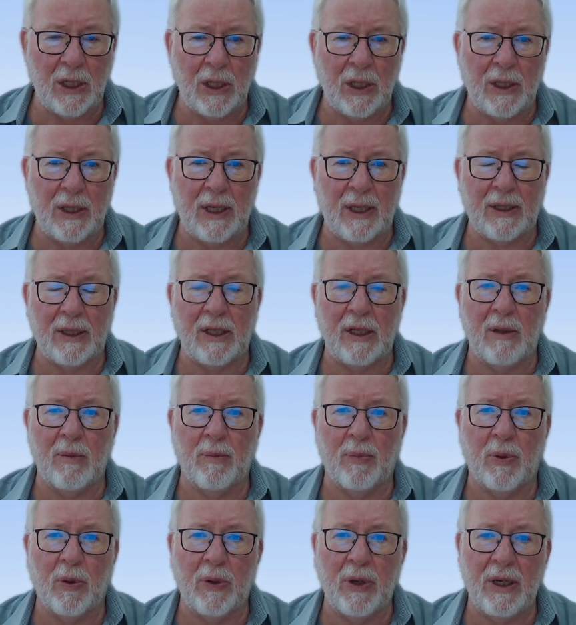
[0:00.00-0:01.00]
that the
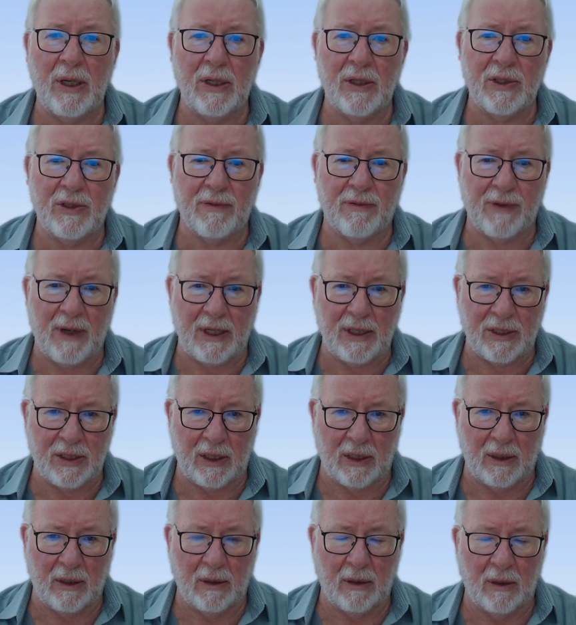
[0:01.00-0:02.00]
employee is
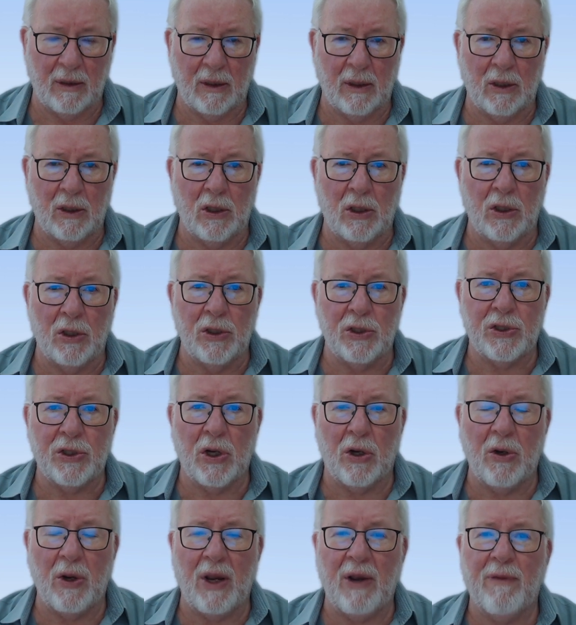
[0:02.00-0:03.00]
facing.
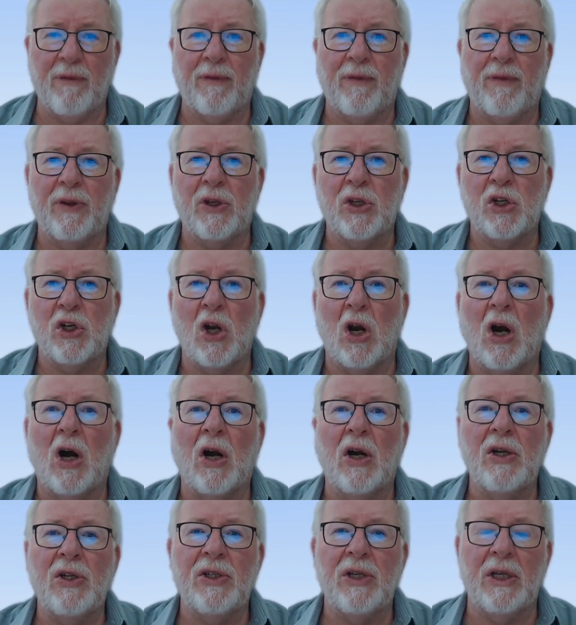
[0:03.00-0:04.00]
So if the
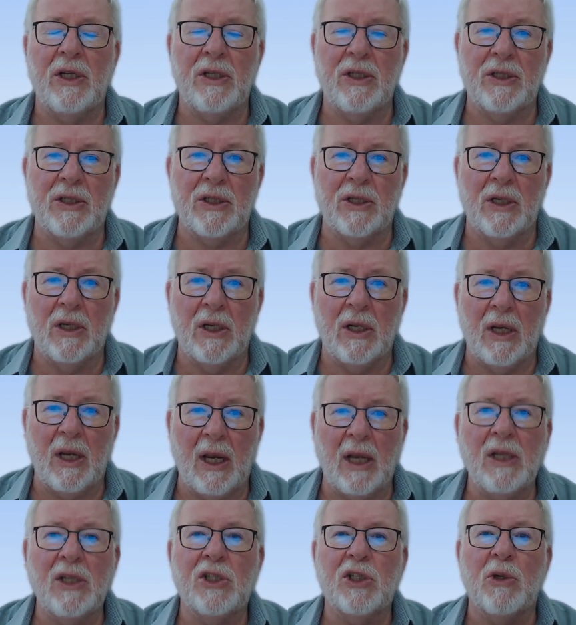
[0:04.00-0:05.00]
charge is
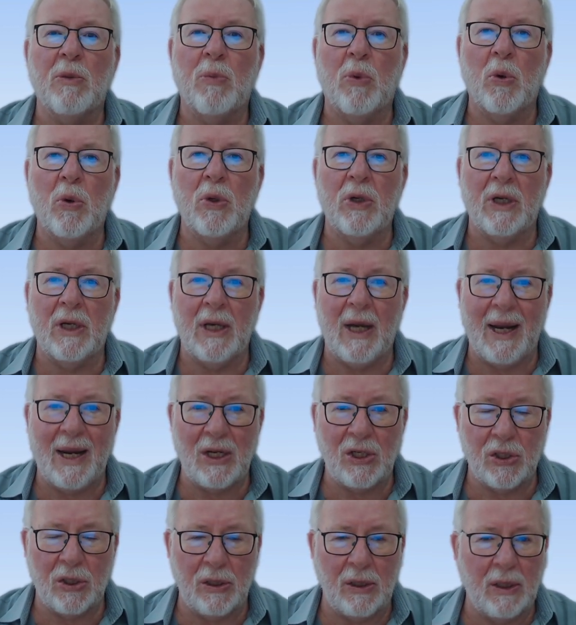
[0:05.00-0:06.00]

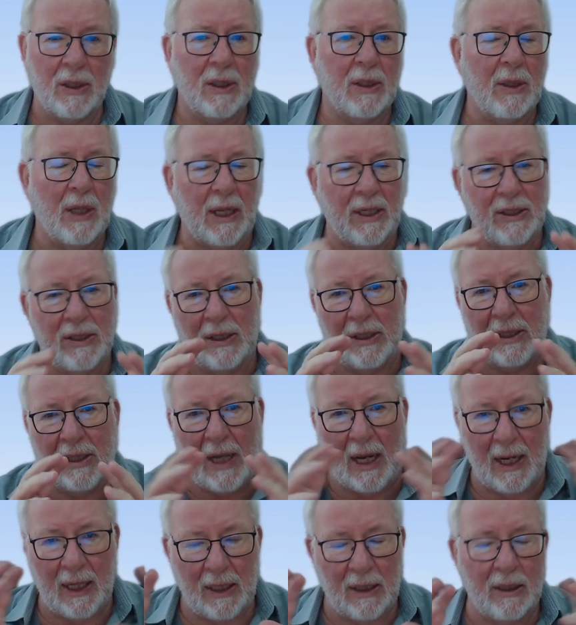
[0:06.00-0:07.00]
insubordination, that's the
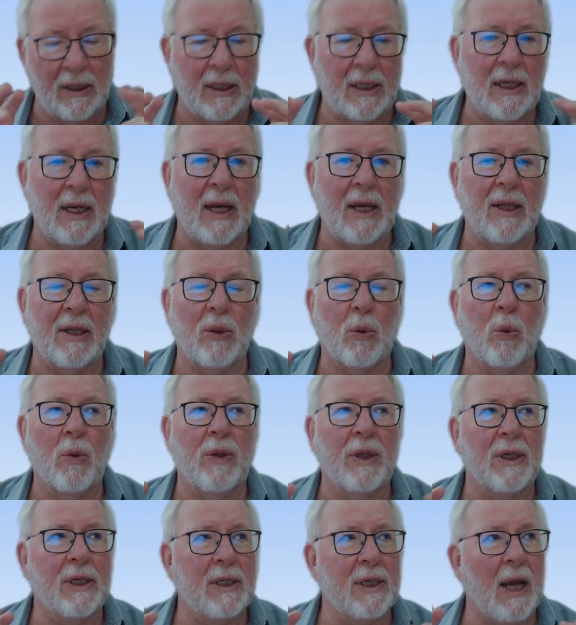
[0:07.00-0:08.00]
title or
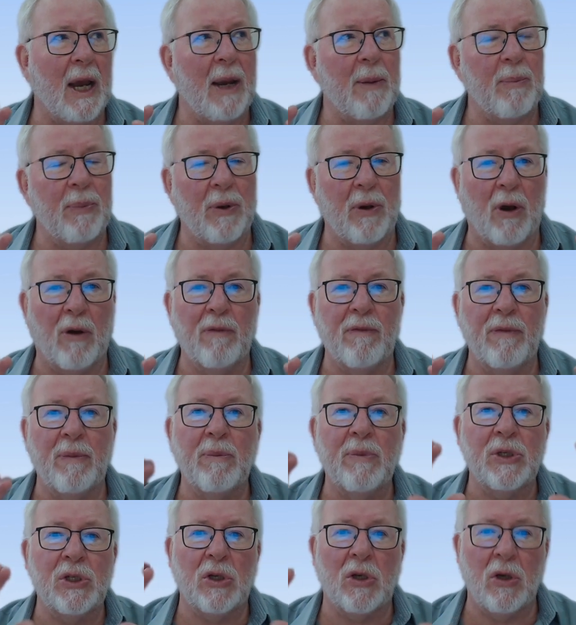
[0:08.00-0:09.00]
the type of
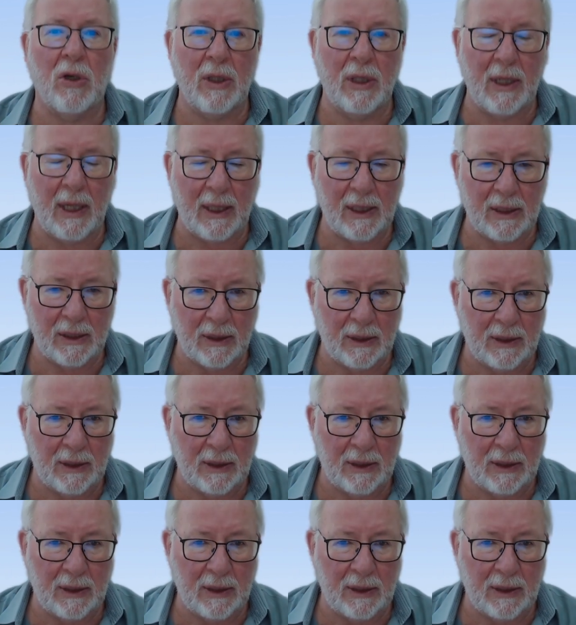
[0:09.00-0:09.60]
misconduct,